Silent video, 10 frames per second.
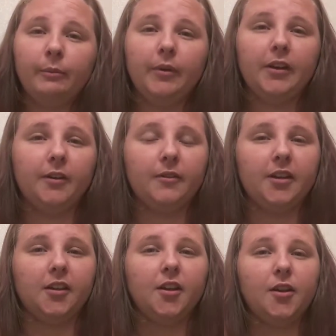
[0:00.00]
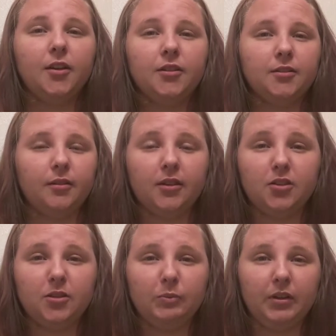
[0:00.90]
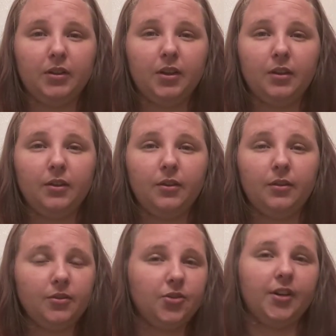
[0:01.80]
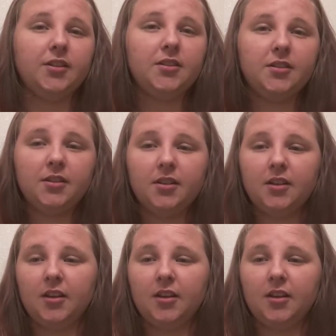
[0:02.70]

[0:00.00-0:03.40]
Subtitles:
But anyway, so I just put their trust